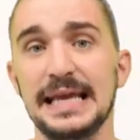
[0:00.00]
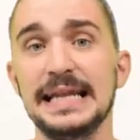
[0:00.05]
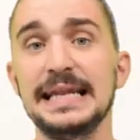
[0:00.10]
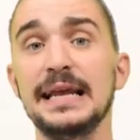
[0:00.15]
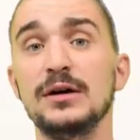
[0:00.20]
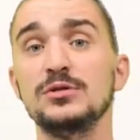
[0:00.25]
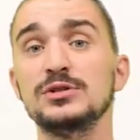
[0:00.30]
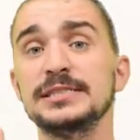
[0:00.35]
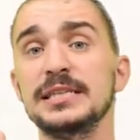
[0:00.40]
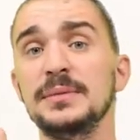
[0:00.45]

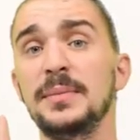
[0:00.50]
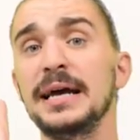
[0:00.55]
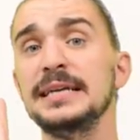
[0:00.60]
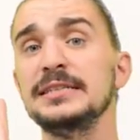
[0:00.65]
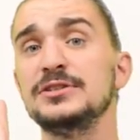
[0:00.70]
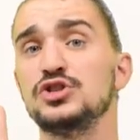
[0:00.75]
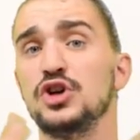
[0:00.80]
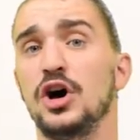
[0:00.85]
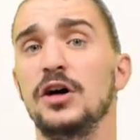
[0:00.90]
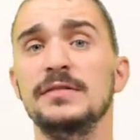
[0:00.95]
Now,
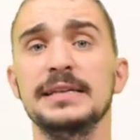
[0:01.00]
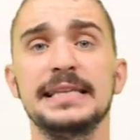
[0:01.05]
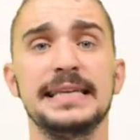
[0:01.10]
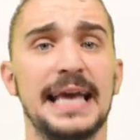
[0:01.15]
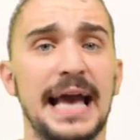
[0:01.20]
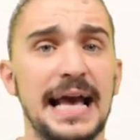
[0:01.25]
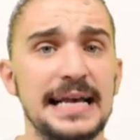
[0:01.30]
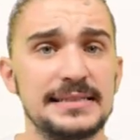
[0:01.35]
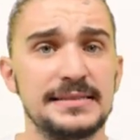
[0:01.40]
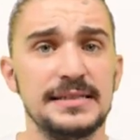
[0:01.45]
semi-solid
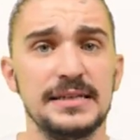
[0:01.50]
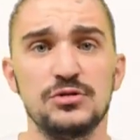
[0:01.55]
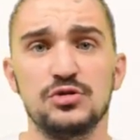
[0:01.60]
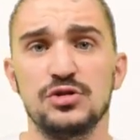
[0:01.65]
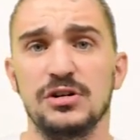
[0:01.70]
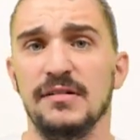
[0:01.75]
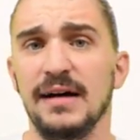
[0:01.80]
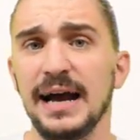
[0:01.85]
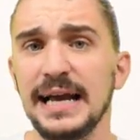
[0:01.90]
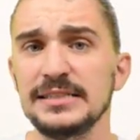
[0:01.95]
casting
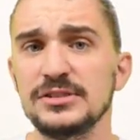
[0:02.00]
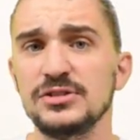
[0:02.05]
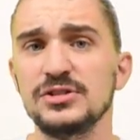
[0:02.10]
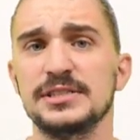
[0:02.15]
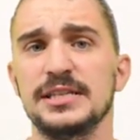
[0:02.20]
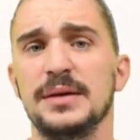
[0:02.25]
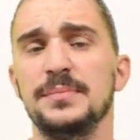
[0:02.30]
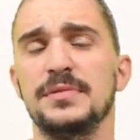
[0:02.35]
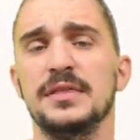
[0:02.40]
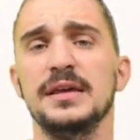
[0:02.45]
relies on
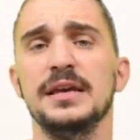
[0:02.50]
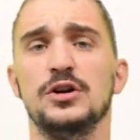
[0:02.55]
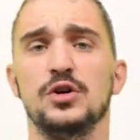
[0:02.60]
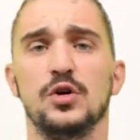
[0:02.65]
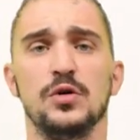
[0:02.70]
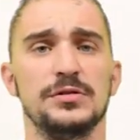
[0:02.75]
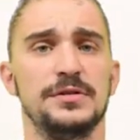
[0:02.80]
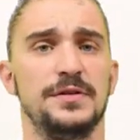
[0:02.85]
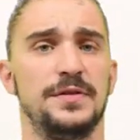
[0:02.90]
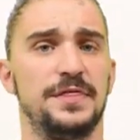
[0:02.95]
something
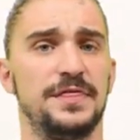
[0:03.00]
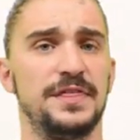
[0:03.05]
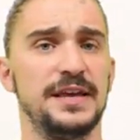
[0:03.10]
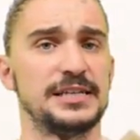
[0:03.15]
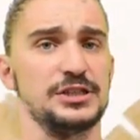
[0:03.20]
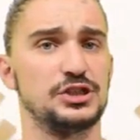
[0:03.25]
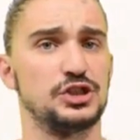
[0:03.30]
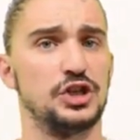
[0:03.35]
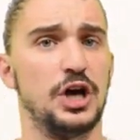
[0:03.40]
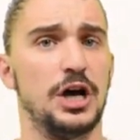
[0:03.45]
called
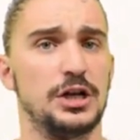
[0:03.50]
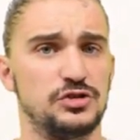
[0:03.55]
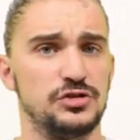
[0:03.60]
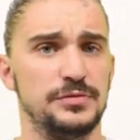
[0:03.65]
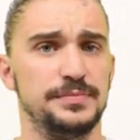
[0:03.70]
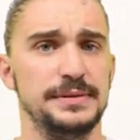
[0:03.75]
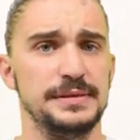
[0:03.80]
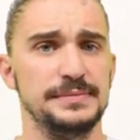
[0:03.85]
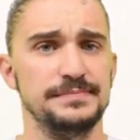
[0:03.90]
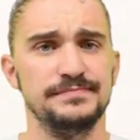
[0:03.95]

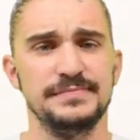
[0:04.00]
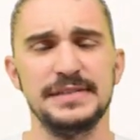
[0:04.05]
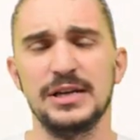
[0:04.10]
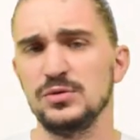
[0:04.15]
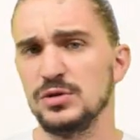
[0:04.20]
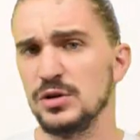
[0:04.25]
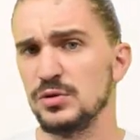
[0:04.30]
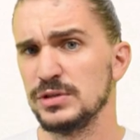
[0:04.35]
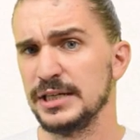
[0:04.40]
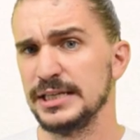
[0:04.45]
thixotropy. Now,
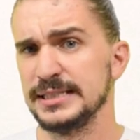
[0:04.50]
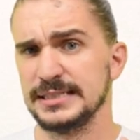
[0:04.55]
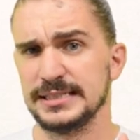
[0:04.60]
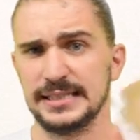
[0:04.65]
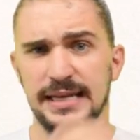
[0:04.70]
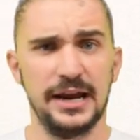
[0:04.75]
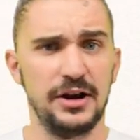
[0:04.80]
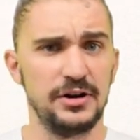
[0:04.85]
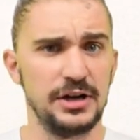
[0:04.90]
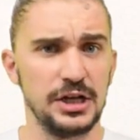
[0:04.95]
don't get
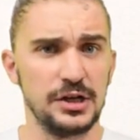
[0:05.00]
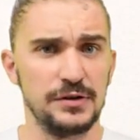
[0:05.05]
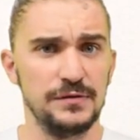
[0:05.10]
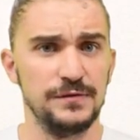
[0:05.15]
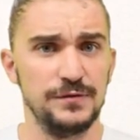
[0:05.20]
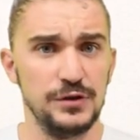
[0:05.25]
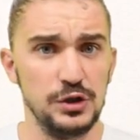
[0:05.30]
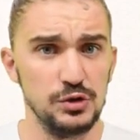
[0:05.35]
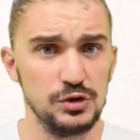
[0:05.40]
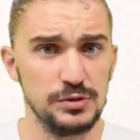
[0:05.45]
scared and
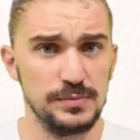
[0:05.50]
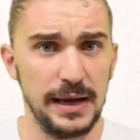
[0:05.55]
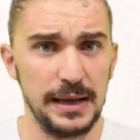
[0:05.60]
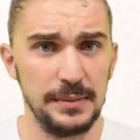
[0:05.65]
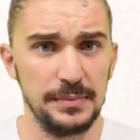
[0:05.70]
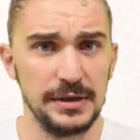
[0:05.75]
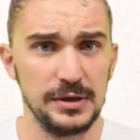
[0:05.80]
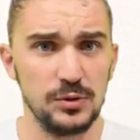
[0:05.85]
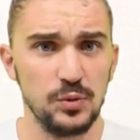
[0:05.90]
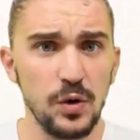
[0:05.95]
confused by
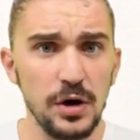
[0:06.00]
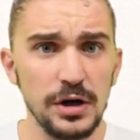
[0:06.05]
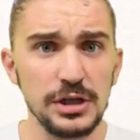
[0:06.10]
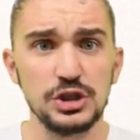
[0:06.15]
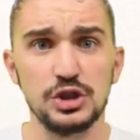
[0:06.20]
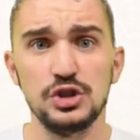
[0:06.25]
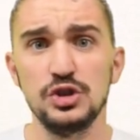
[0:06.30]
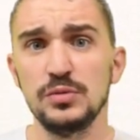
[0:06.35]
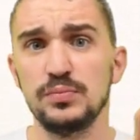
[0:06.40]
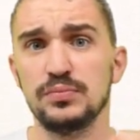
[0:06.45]
big
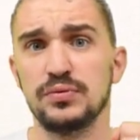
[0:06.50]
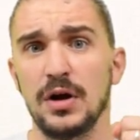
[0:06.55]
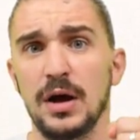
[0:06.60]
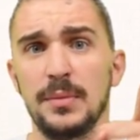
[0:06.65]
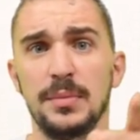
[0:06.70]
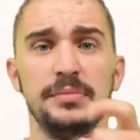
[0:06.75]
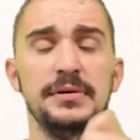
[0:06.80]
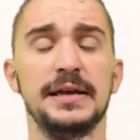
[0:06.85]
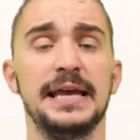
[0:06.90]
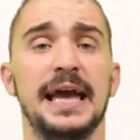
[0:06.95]
words. You
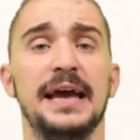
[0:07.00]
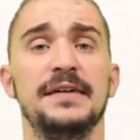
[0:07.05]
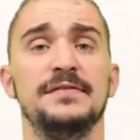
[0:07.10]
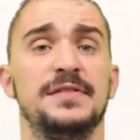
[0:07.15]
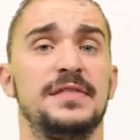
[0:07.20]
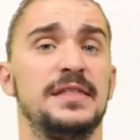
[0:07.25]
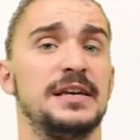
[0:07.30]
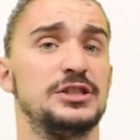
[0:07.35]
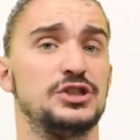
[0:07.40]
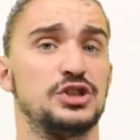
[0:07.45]
probably
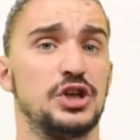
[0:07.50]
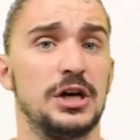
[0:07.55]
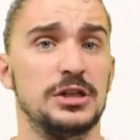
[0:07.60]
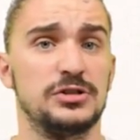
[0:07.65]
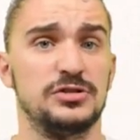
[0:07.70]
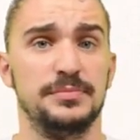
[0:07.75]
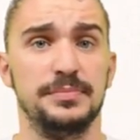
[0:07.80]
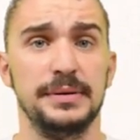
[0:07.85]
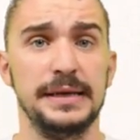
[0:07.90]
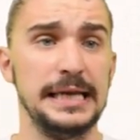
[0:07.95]
have
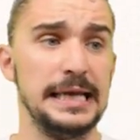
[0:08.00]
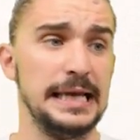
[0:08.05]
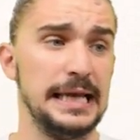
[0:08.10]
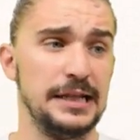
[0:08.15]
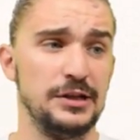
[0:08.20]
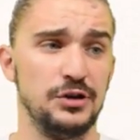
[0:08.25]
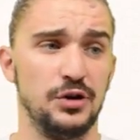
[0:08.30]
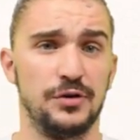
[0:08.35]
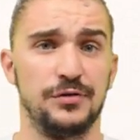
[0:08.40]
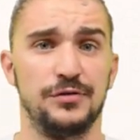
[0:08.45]
thixotropy
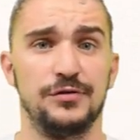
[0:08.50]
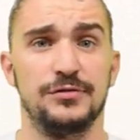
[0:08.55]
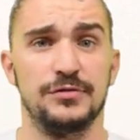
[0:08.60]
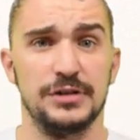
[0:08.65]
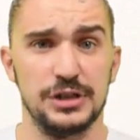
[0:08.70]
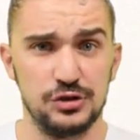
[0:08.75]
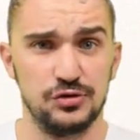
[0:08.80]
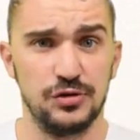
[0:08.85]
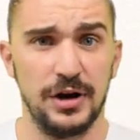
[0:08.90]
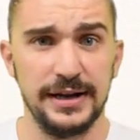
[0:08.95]
in your
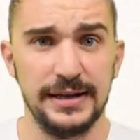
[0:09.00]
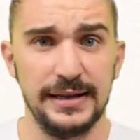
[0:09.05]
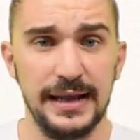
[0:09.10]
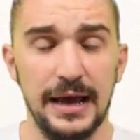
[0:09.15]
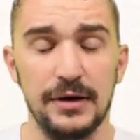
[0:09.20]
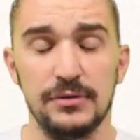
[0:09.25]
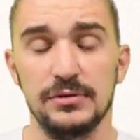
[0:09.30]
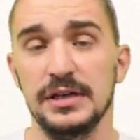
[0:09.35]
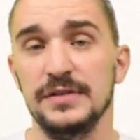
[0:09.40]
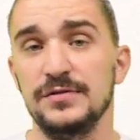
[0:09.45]
fridge right
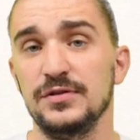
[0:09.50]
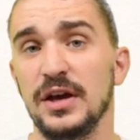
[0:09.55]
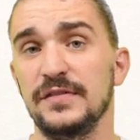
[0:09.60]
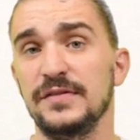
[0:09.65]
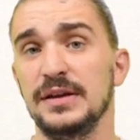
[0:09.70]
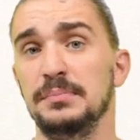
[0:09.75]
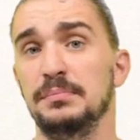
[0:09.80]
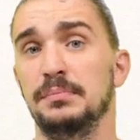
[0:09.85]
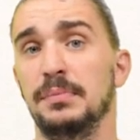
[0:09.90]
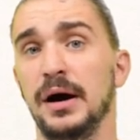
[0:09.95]
now. If you have
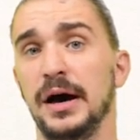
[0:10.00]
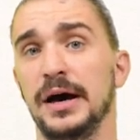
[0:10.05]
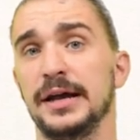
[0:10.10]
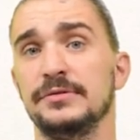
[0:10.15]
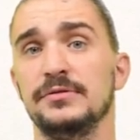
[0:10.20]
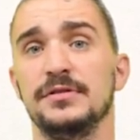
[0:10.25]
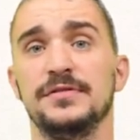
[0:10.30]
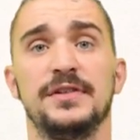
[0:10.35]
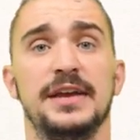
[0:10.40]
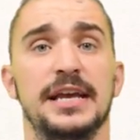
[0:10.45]
a
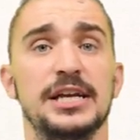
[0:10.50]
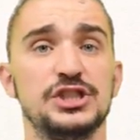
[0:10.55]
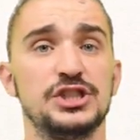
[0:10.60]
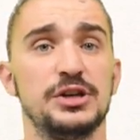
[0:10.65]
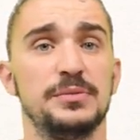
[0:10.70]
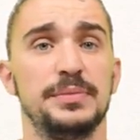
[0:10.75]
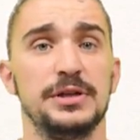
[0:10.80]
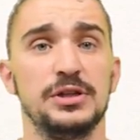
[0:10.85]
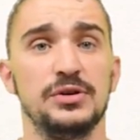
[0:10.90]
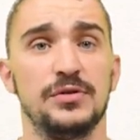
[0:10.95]
bottle of
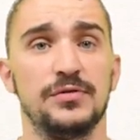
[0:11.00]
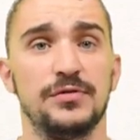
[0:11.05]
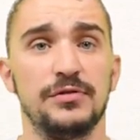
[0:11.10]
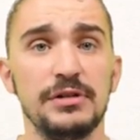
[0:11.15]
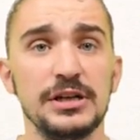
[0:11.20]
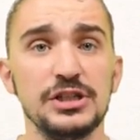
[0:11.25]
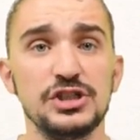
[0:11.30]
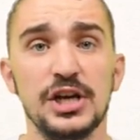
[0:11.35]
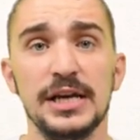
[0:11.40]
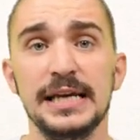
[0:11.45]
ketchup in your
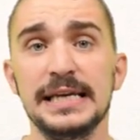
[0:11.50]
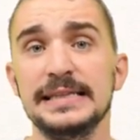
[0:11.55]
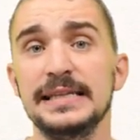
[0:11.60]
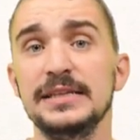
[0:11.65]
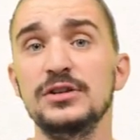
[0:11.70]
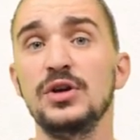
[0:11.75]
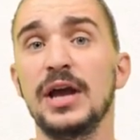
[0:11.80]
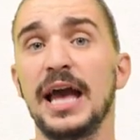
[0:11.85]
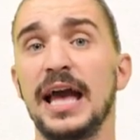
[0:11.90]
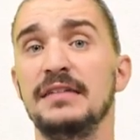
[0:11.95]
fridge,
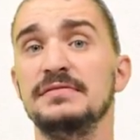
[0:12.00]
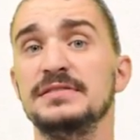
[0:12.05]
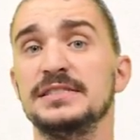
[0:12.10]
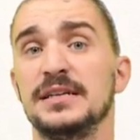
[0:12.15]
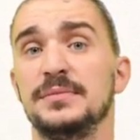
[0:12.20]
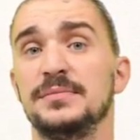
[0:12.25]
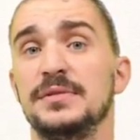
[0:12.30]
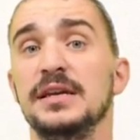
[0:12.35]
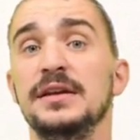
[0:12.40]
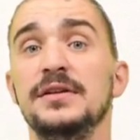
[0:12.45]
then you have
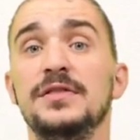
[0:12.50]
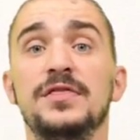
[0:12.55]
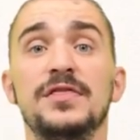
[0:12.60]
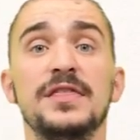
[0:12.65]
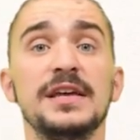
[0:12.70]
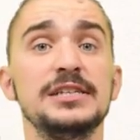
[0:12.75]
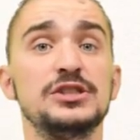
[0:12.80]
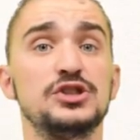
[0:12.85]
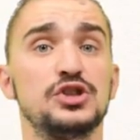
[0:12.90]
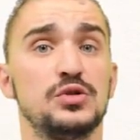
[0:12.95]
something
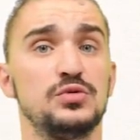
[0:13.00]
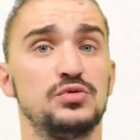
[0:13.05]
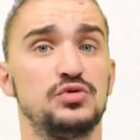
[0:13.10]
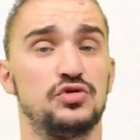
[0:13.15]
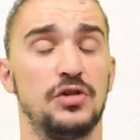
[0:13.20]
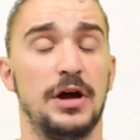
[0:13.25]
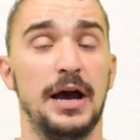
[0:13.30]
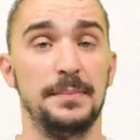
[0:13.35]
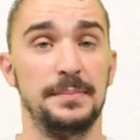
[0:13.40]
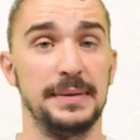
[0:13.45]

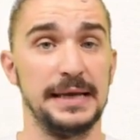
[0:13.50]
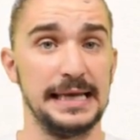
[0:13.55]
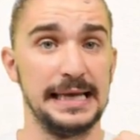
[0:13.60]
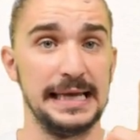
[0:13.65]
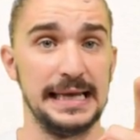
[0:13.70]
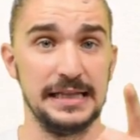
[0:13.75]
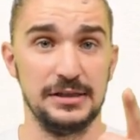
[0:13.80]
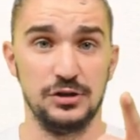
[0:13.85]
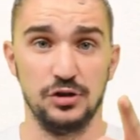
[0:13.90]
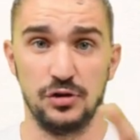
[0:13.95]
thixotropic
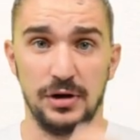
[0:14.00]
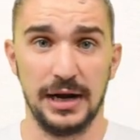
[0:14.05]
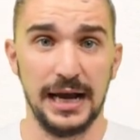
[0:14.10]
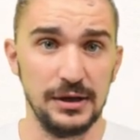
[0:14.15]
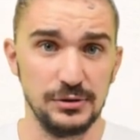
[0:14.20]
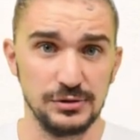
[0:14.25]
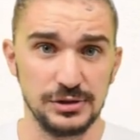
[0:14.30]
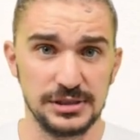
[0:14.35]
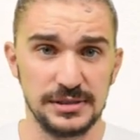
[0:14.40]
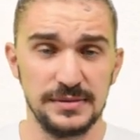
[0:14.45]
in your
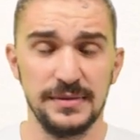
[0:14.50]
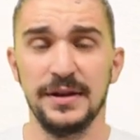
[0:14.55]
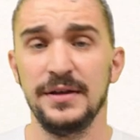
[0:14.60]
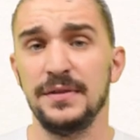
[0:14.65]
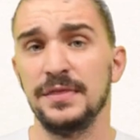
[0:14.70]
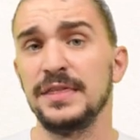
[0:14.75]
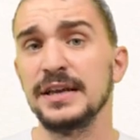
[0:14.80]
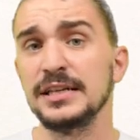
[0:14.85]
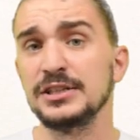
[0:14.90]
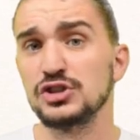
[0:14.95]
house.
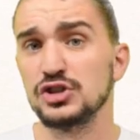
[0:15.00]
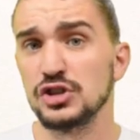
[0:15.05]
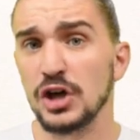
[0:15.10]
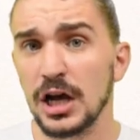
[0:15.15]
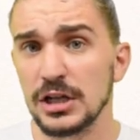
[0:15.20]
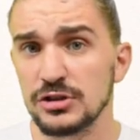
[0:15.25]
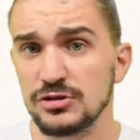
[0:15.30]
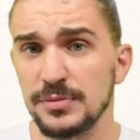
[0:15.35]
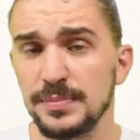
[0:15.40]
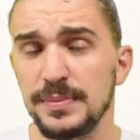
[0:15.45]

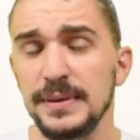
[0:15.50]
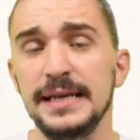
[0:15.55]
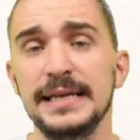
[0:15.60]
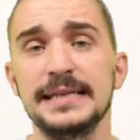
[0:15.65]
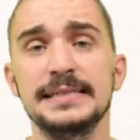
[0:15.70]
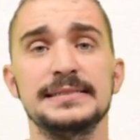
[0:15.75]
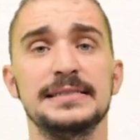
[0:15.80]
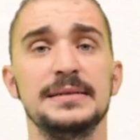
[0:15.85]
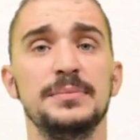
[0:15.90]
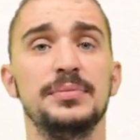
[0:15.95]
Thixotropy
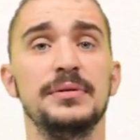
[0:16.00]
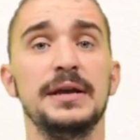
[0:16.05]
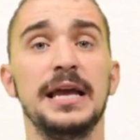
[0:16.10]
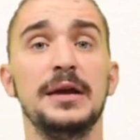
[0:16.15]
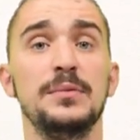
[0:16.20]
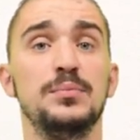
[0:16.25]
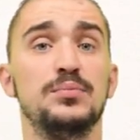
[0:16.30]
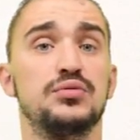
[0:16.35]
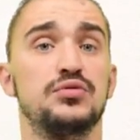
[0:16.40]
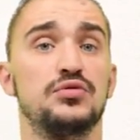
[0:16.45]
is simply
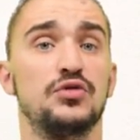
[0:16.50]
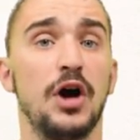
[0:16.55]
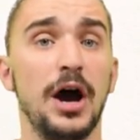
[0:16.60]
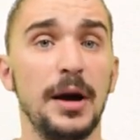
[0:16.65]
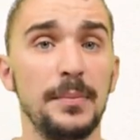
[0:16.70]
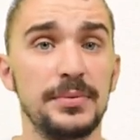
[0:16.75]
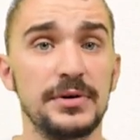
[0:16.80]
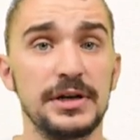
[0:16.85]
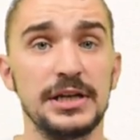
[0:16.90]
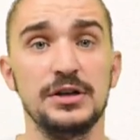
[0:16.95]
a
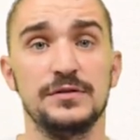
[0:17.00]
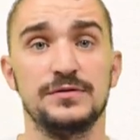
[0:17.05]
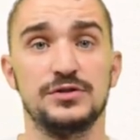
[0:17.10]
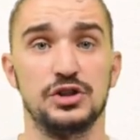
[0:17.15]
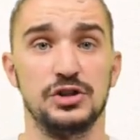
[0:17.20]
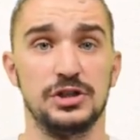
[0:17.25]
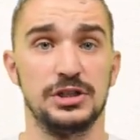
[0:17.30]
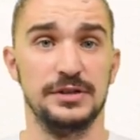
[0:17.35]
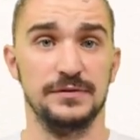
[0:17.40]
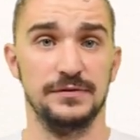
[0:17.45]
property of
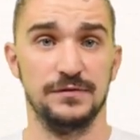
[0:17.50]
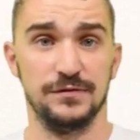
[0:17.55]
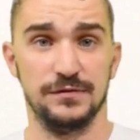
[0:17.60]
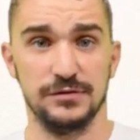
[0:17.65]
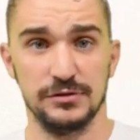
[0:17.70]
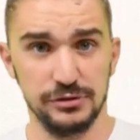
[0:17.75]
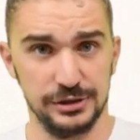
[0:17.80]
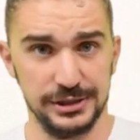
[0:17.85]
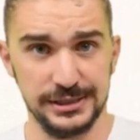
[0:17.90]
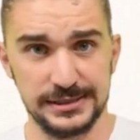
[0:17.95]
certain
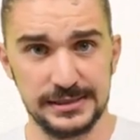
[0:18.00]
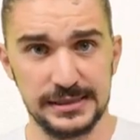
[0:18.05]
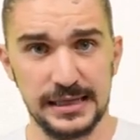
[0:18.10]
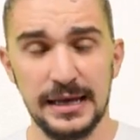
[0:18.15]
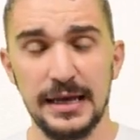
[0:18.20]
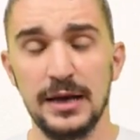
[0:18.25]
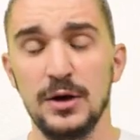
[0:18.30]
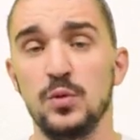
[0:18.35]
fluids.